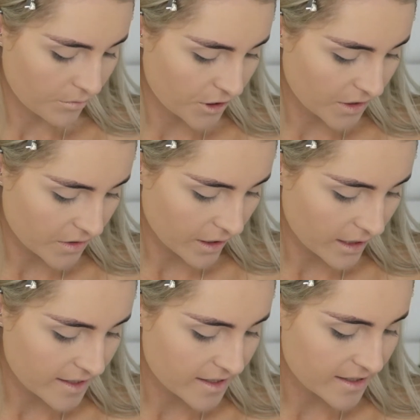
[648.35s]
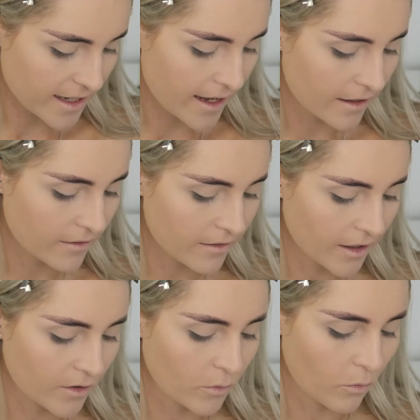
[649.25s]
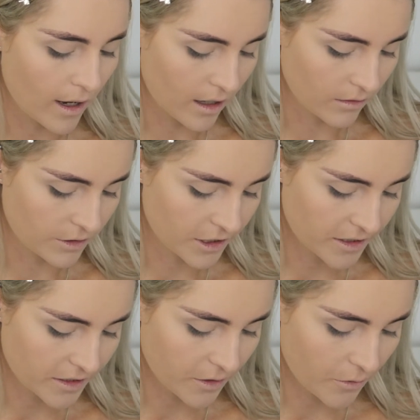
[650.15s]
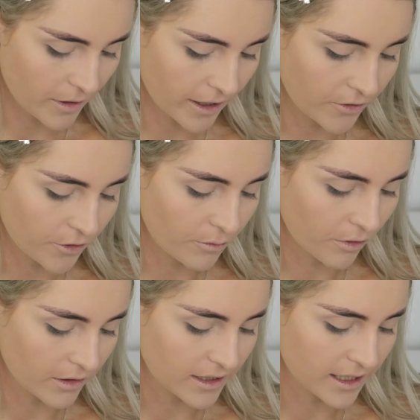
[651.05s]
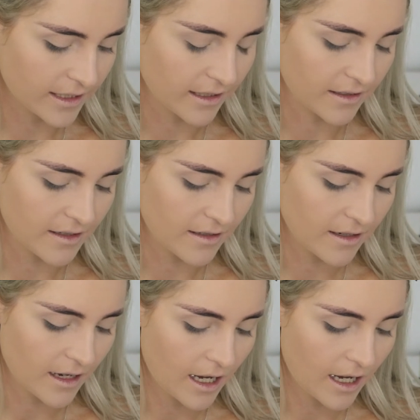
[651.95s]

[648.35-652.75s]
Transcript: just gonna set as well, just so when I do bronzer it doesn't